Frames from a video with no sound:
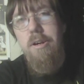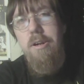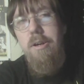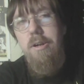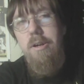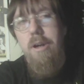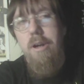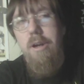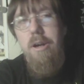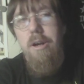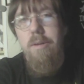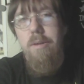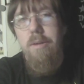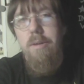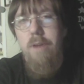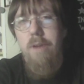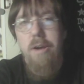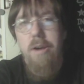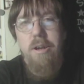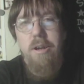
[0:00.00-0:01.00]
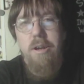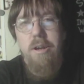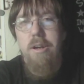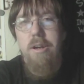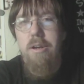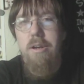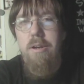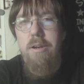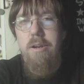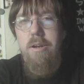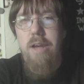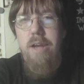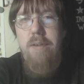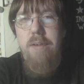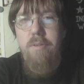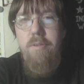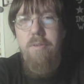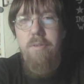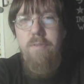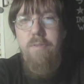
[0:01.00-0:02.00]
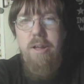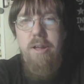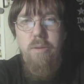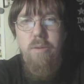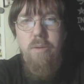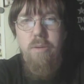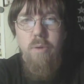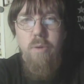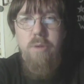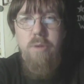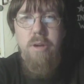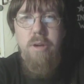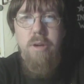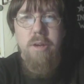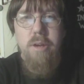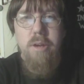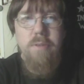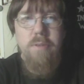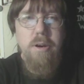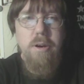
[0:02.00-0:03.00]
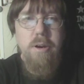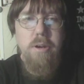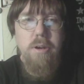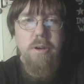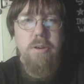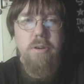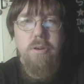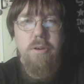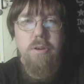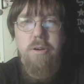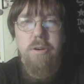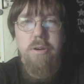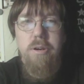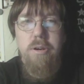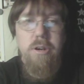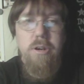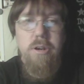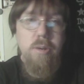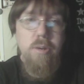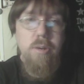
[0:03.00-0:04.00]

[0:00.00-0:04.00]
Hard hitting. Havoc finally won in a very good,